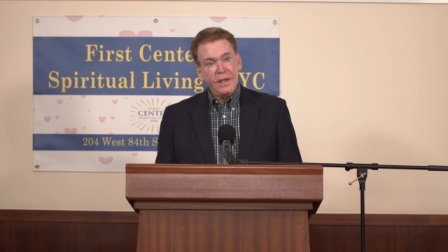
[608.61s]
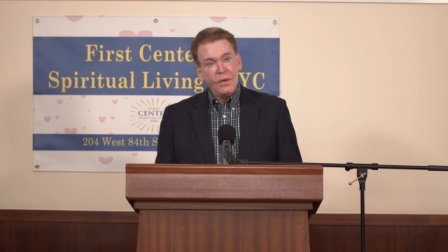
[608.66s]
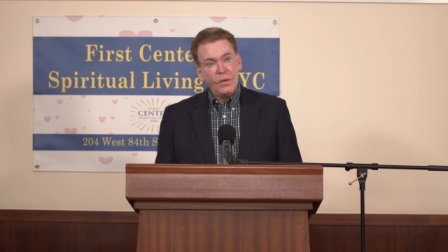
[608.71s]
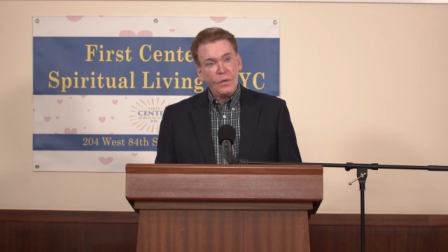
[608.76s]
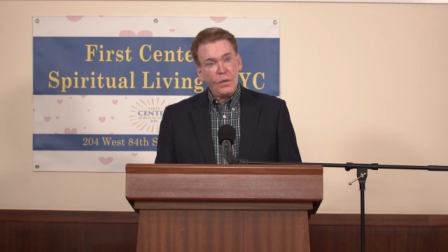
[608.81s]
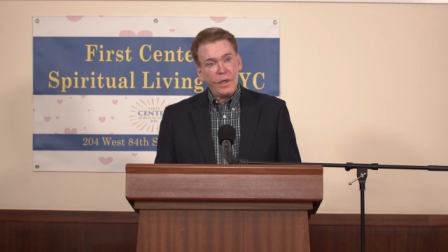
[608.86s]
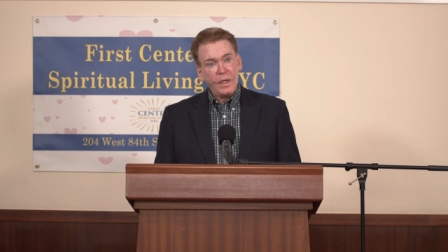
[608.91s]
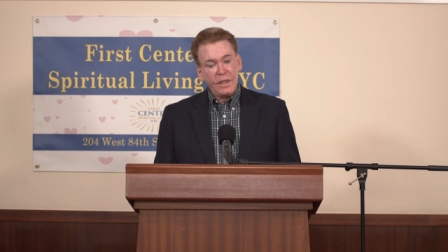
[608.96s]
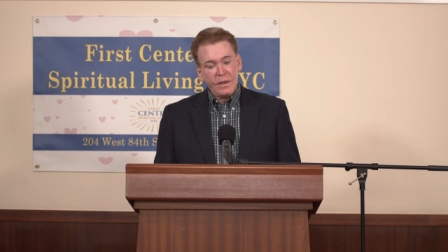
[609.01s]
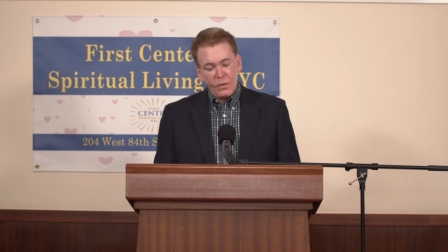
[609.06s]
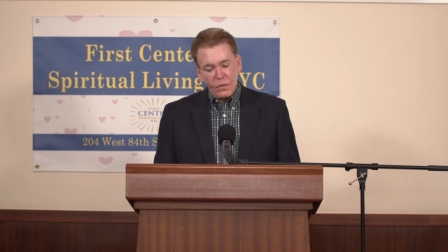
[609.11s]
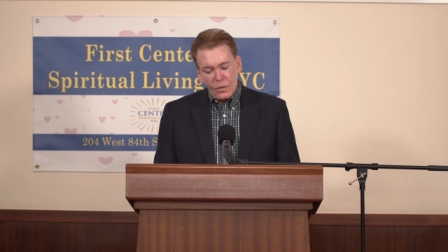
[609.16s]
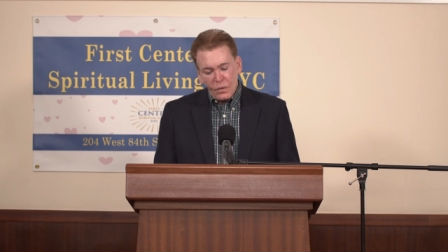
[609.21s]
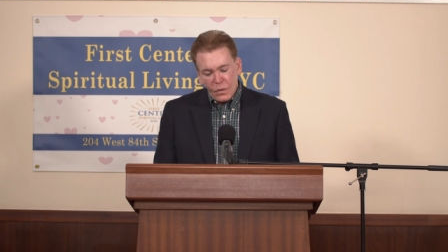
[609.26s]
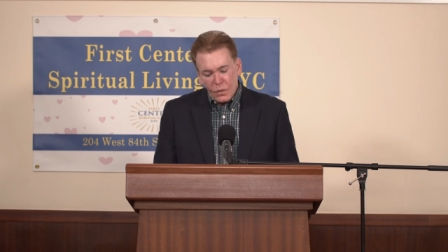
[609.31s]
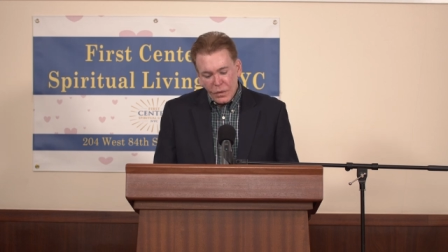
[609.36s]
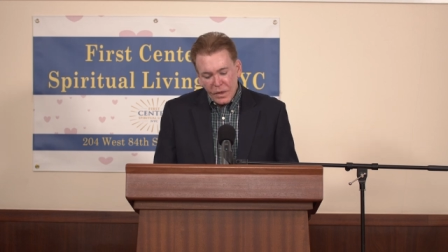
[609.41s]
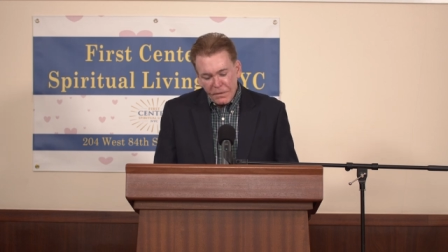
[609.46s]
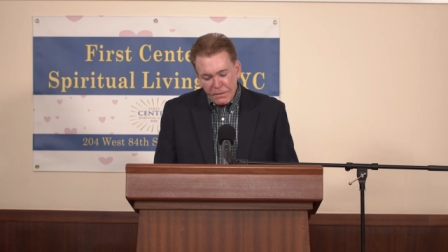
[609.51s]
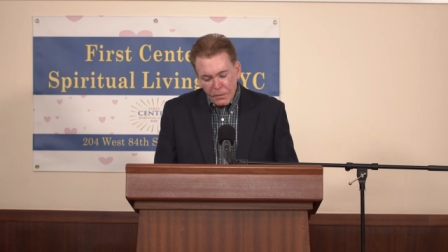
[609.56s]
What,
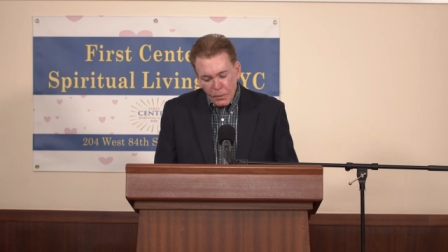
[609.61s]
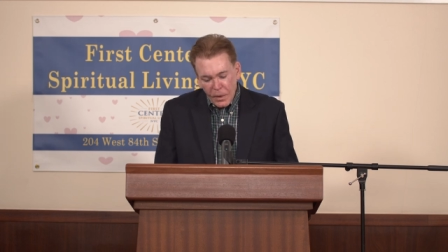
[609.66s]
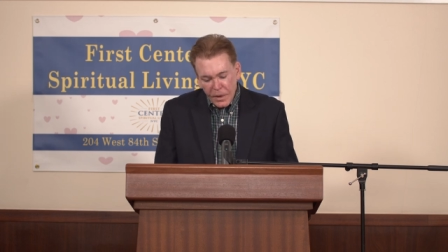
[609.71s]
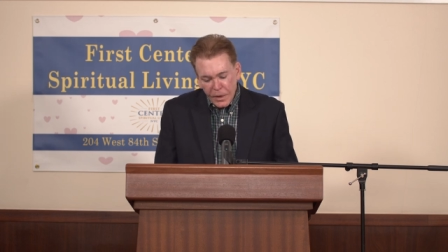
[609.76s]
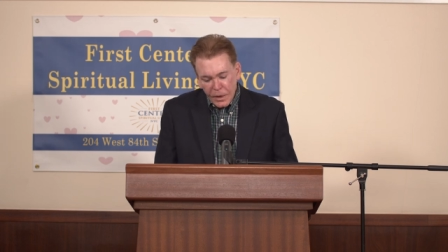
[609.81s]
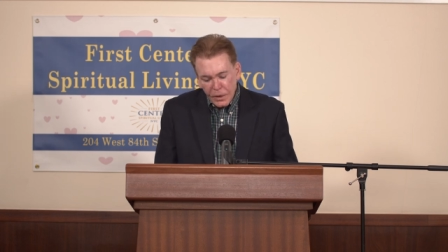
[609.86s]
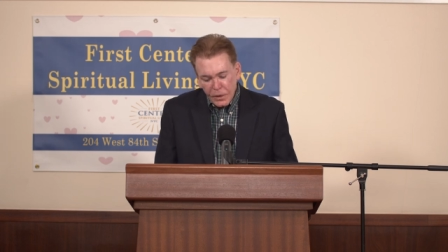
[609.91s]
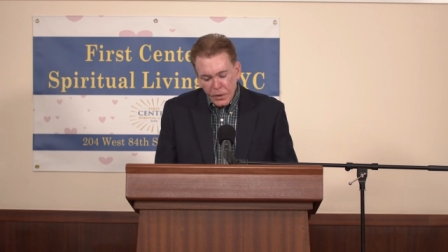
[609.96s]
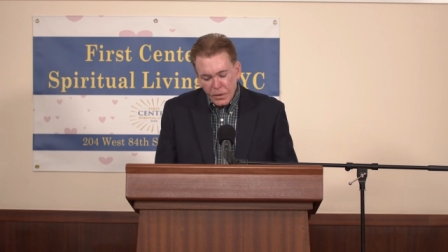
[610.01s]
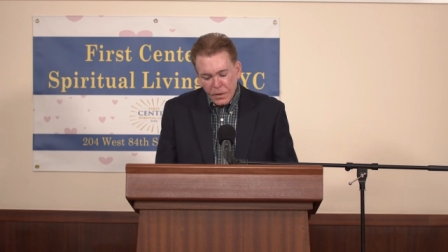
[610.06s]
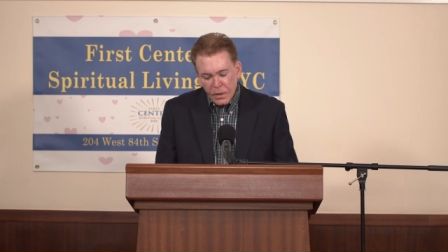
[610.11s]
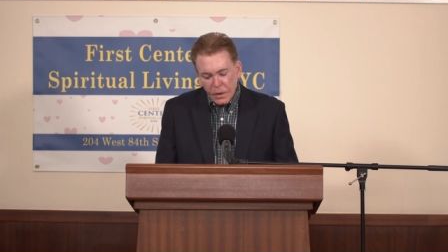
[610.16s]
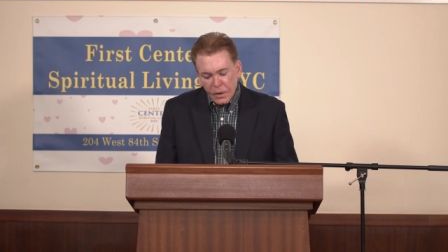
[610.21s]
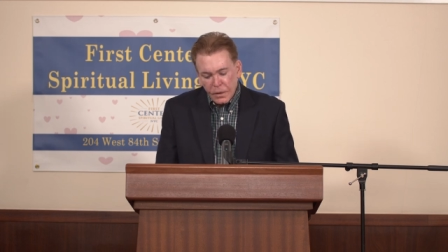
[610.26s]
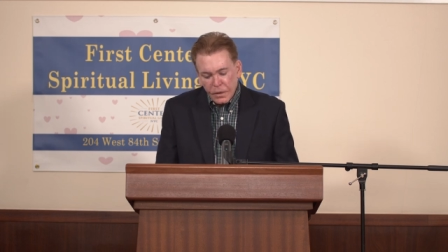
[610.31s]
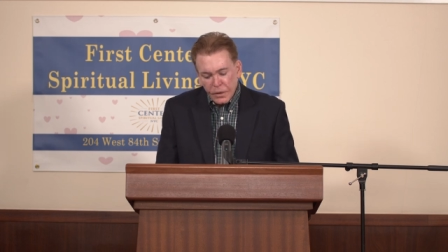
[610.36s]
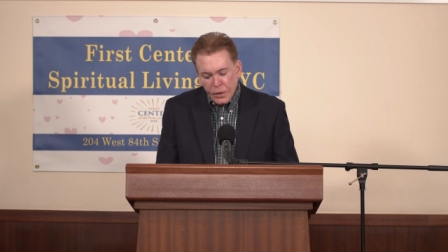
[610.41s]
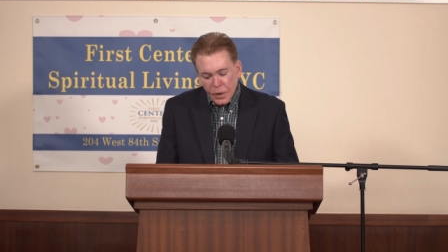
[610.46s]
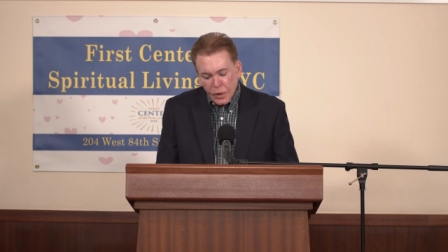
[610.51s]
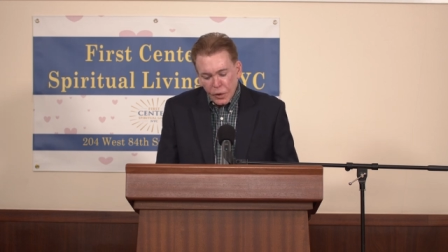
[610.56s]
if, whether you,
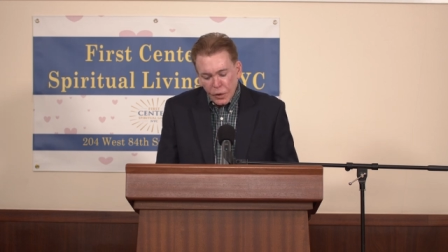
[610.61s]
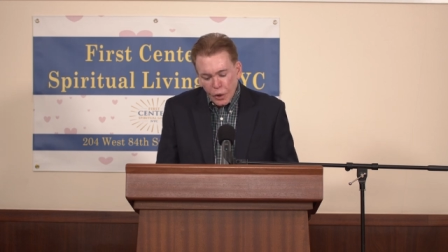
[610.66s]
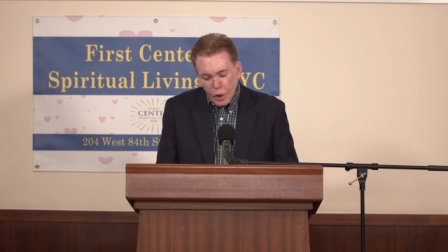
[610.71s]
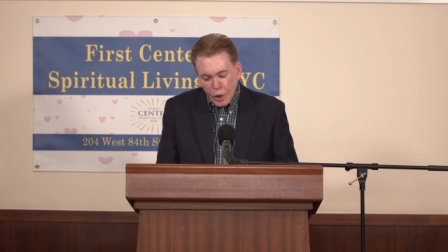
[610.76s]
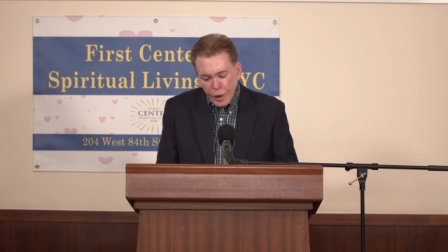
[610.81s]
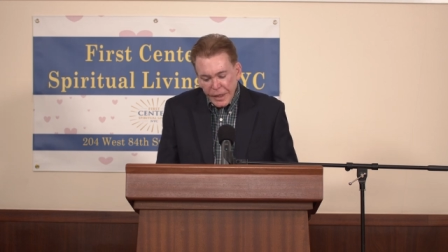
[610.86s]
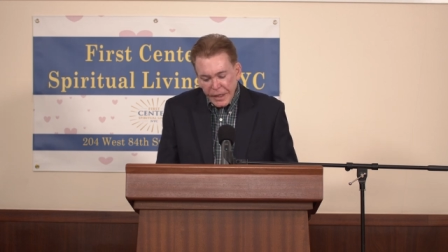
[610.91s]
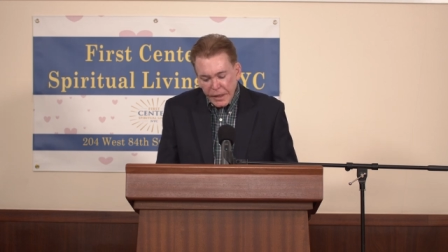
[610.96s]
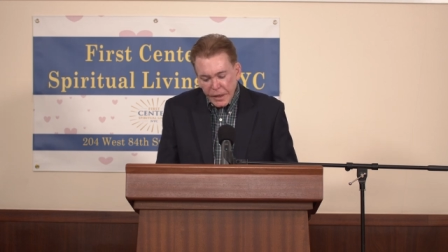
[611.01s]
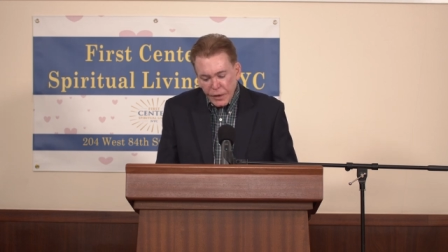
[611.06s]
you're learning